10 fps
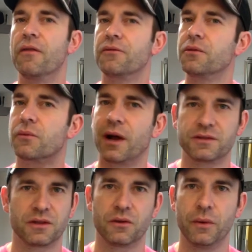Through the
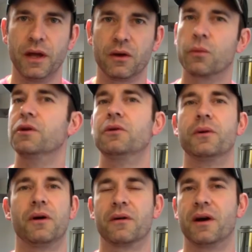rest of the week, we're
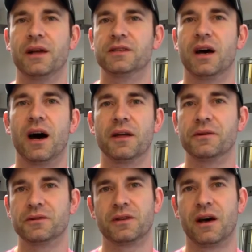doing all kinds of
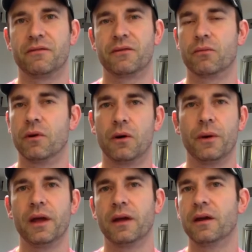other stuff,
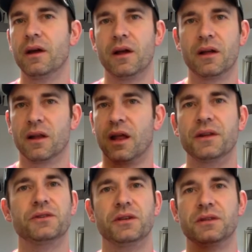rowing,
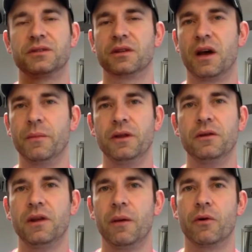lunges, I mean,
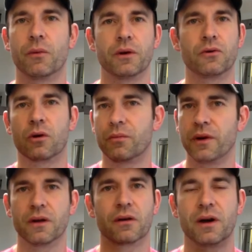you name it, we're
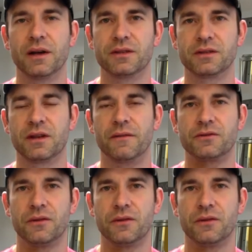incorporating all kinds of stuff.